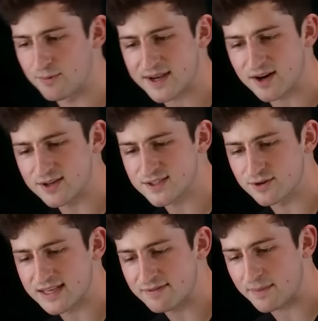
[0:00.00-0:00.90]
We could
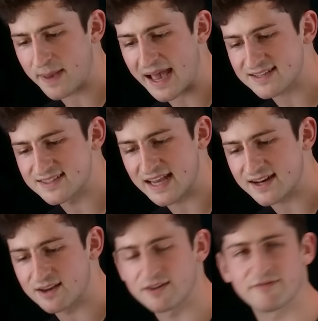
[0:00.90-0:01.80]
also give it past
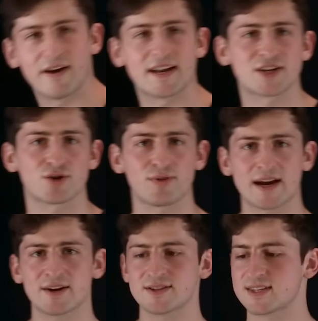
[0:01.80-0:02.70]
data of financial
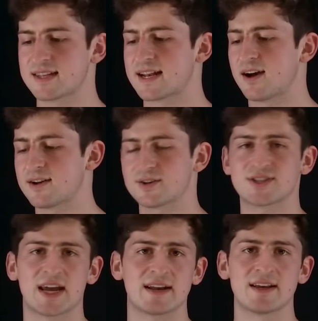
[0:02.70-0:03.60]
records and let it
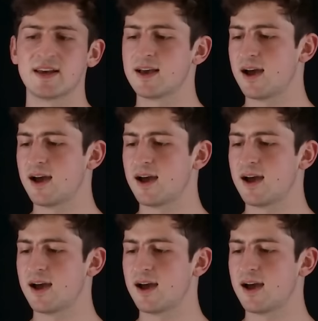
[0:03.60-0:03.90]
understand